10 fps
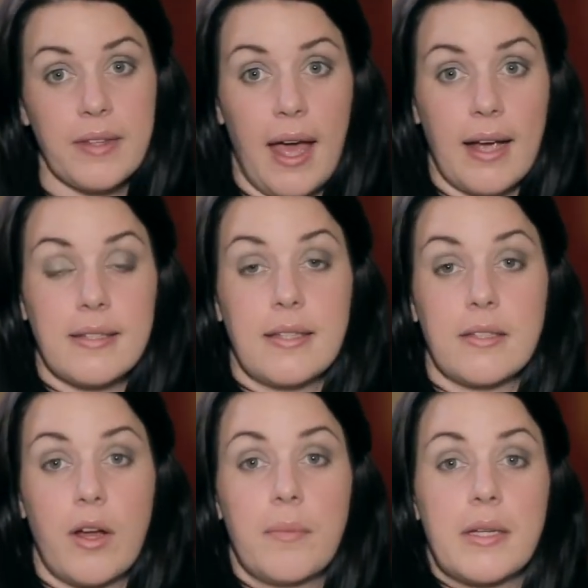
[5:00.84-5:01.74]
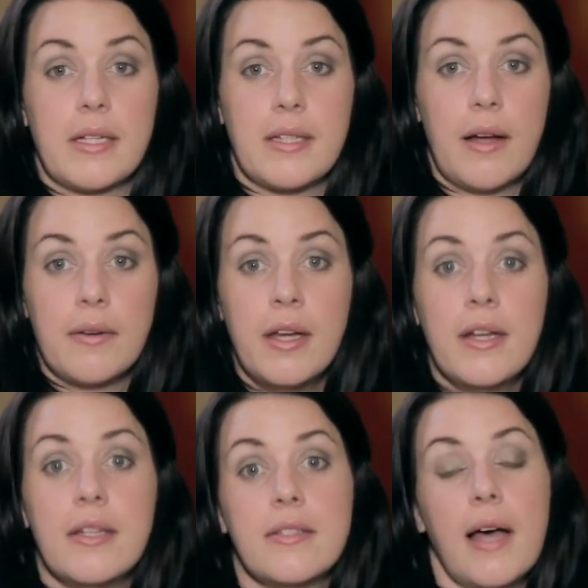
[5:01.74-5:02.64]
excess crumbling down.
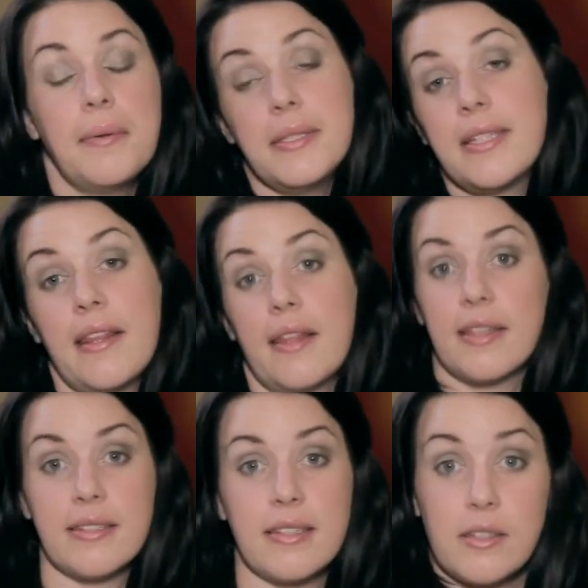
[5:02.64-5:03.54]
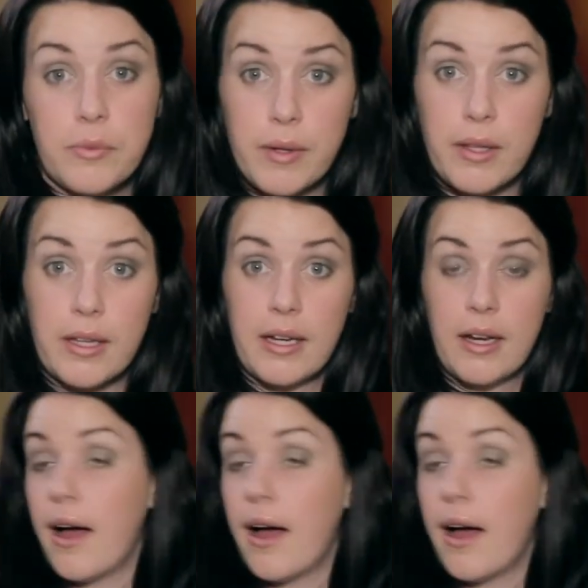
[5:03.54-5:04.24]
So I would say that this is a really